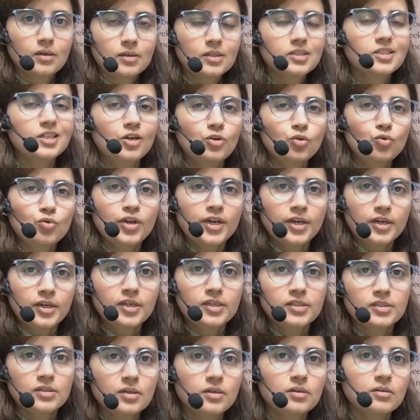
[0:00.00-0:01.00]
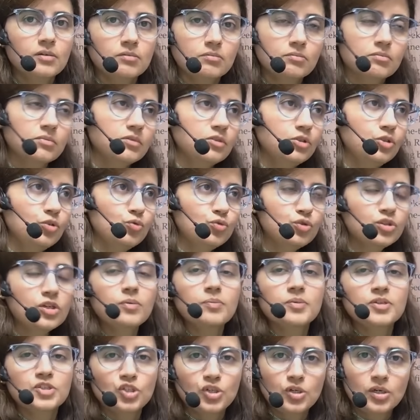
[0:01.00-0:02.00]
These are two techniques in used
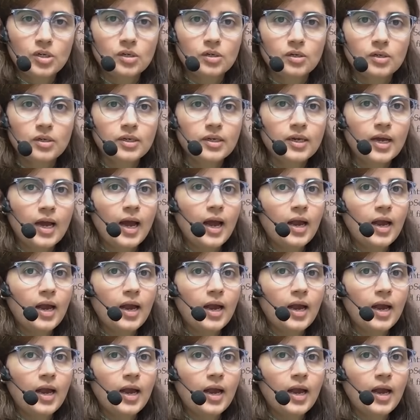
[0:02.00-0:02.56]
in machine learning,